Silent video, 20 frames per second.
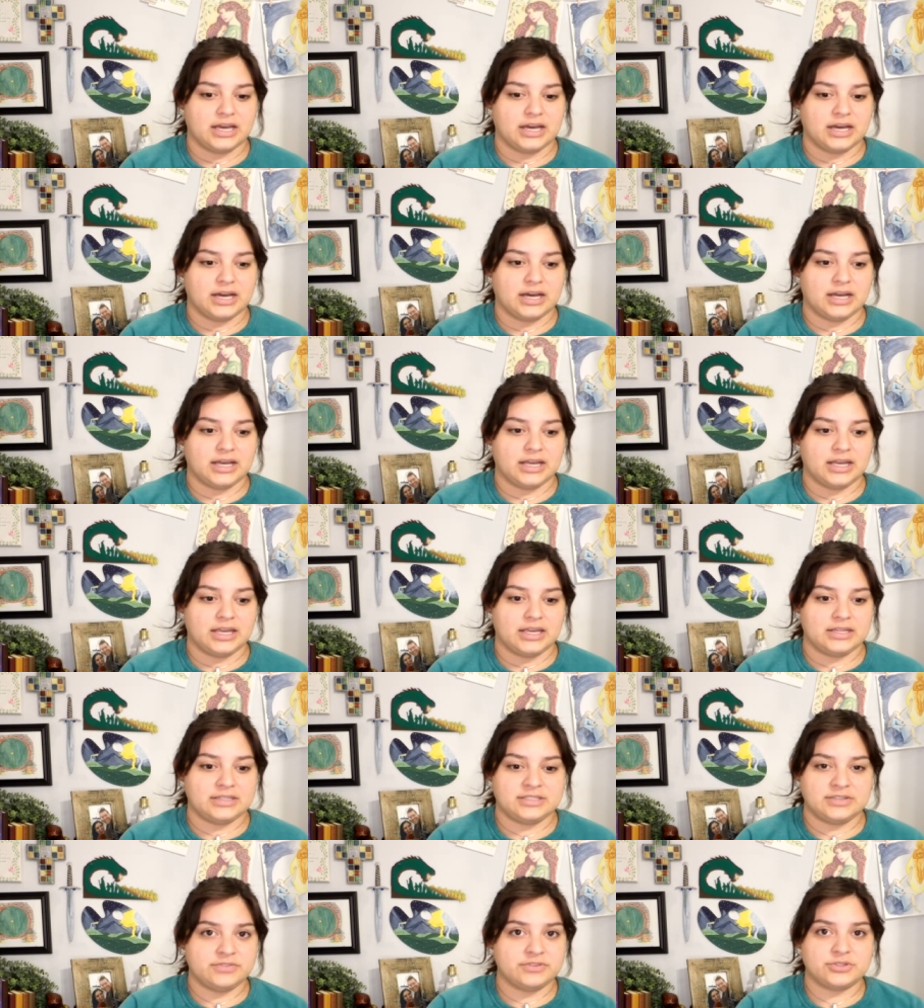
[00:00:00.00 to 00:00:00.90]
uh,
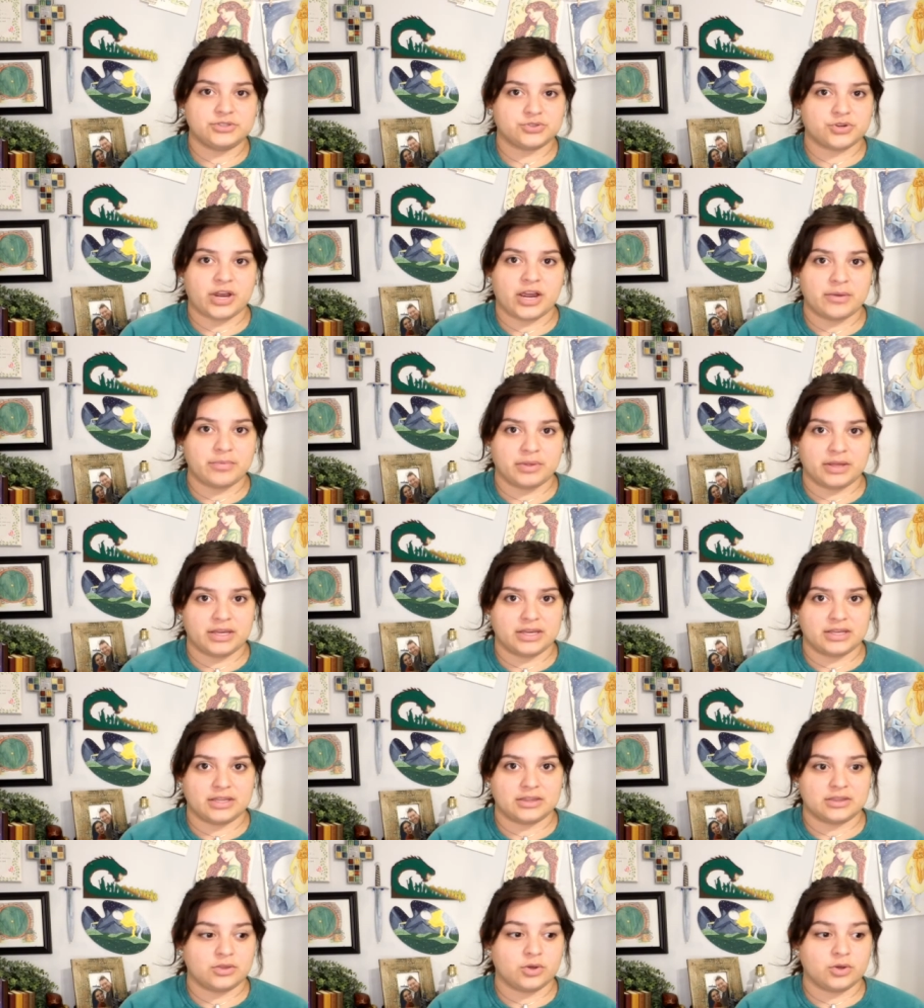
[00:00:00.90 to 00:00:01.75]
it's even described like